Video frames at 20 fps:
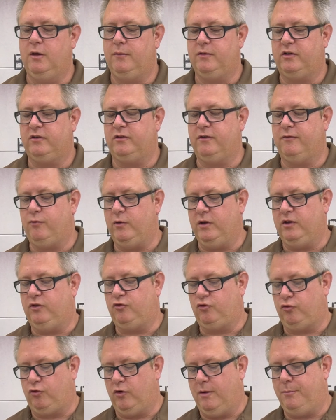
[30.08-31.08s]
because if we
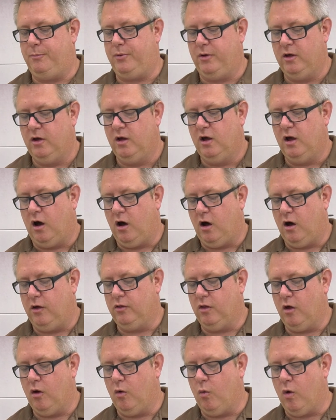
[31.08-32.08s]
trip
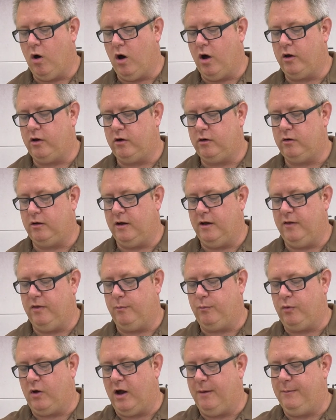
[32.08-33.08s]
on low water and the
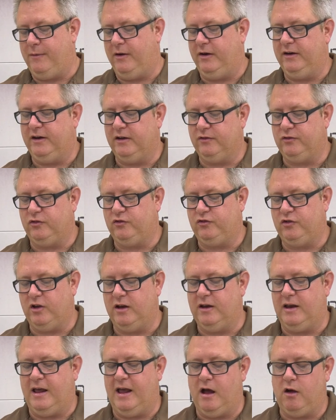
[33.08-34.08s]
primary doesn't
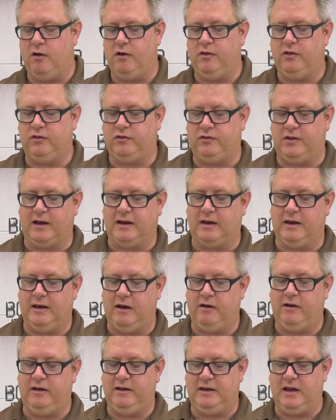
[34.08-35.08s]
shut down and the
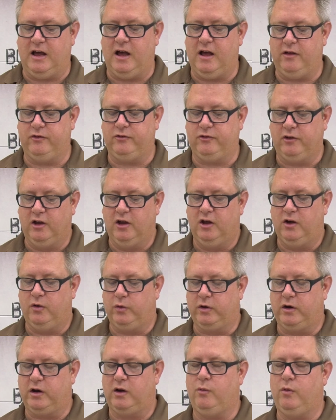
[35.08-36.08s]
secondary does,
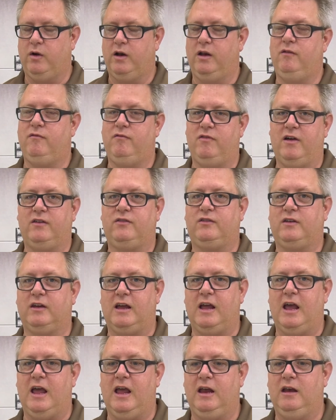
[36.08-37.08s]
we're going to want to
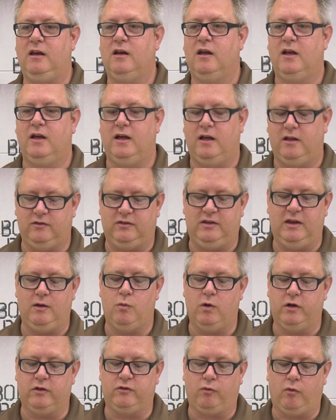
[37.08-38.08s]
investigate and see
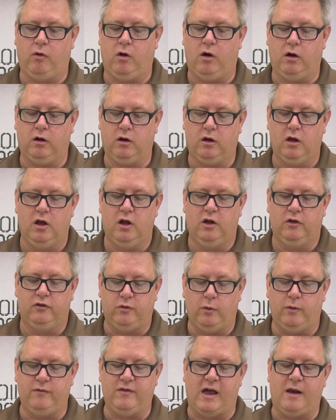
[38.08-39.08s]
what's wrong.
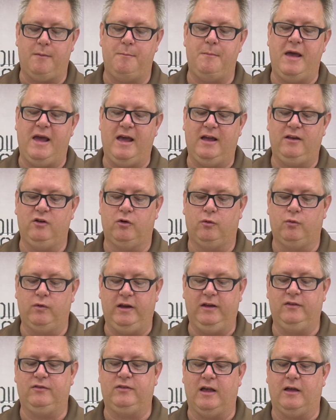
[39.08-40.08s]
So we've got a manual
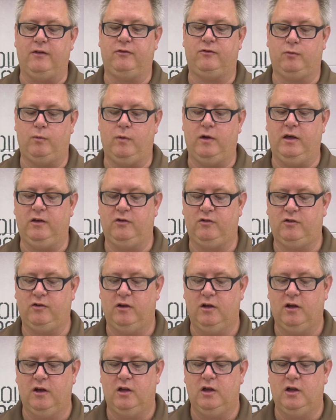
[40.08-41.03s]
reset switch.